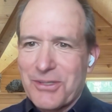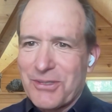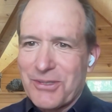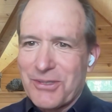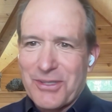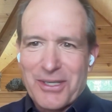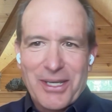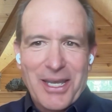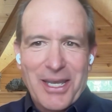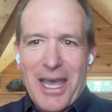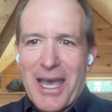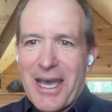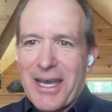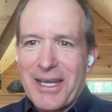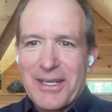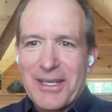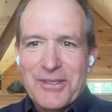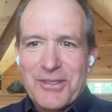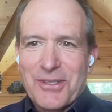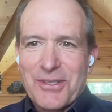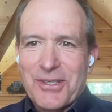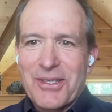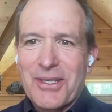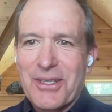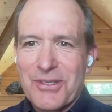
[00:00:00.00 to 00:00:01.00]
is, yeah,
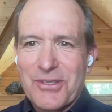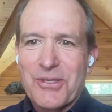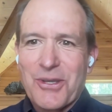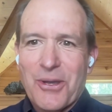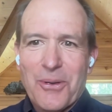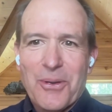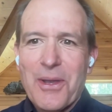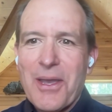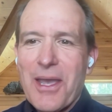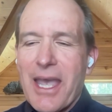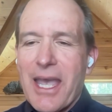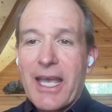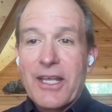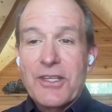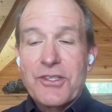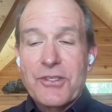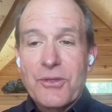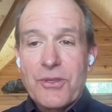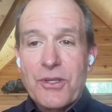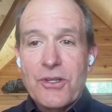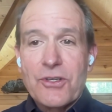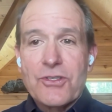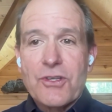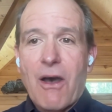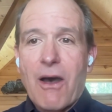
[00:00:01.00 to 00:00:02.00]
it's and so and so
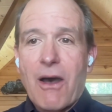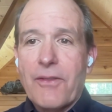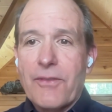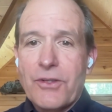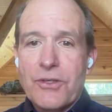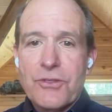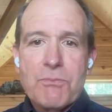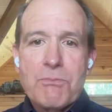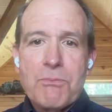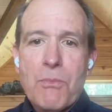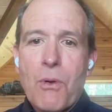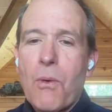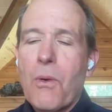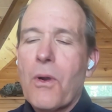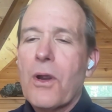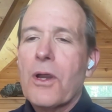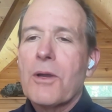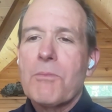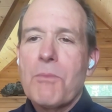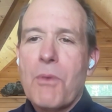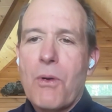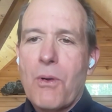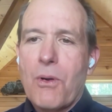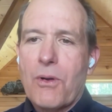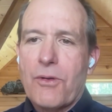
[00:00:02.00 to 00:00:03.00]
there's all, there's more and
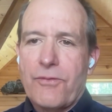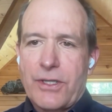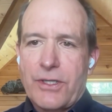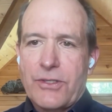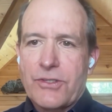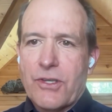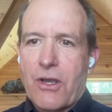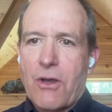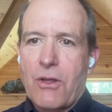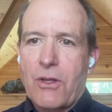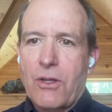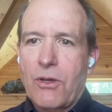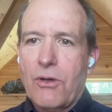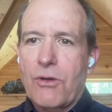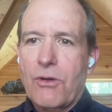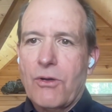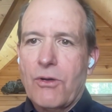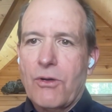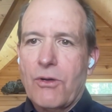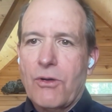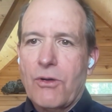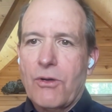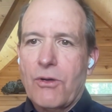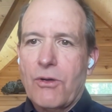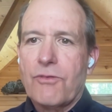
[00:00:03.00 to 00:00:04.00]
more of these all
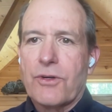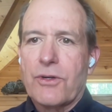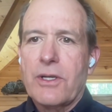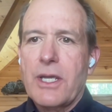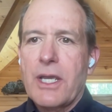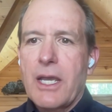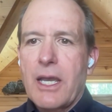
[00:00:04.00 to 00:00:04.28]
over.